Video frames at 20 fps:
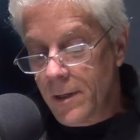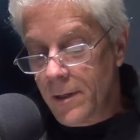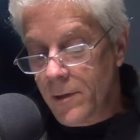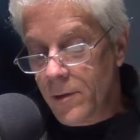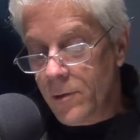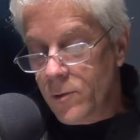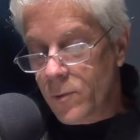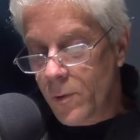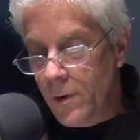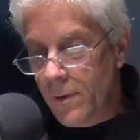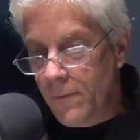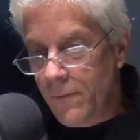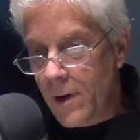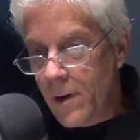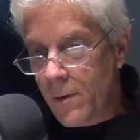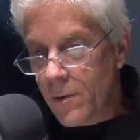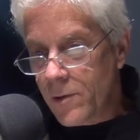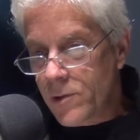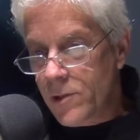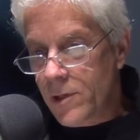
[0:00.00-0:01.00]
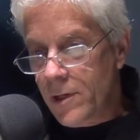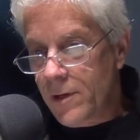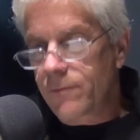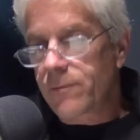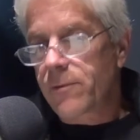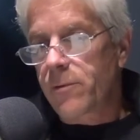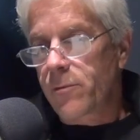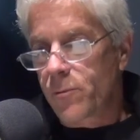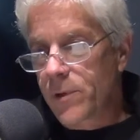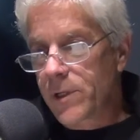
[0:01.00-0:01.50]
your 12-hour
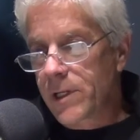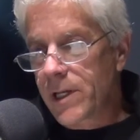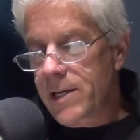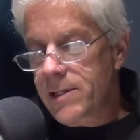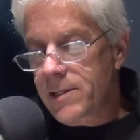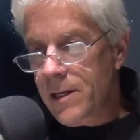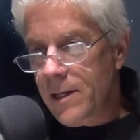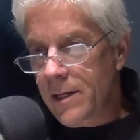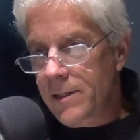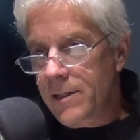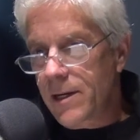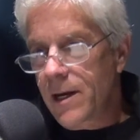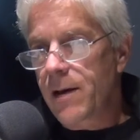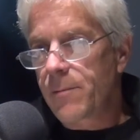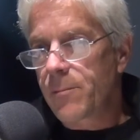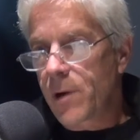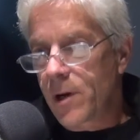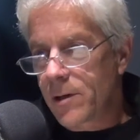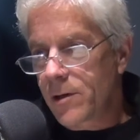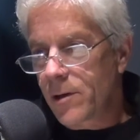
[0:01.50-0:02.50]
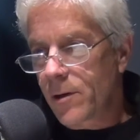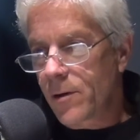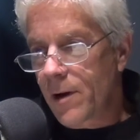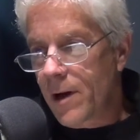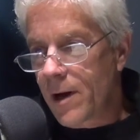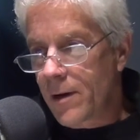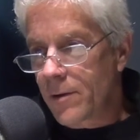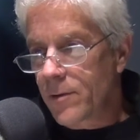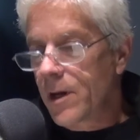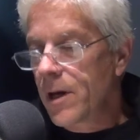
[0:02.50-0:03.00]
shift, 3 days at a time,
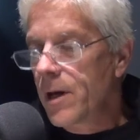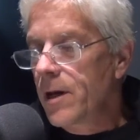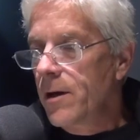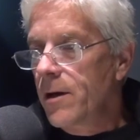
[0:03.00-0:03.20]
underground,